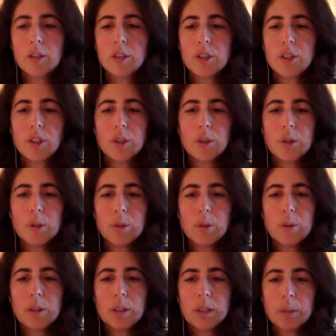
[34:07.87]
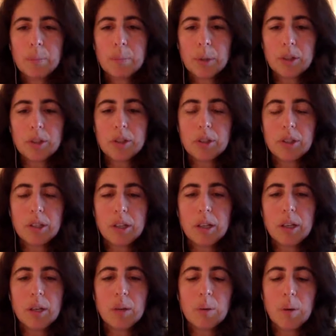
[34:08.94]
to the
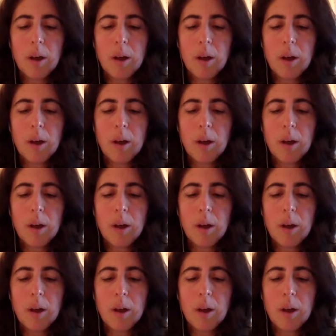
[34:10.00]
personal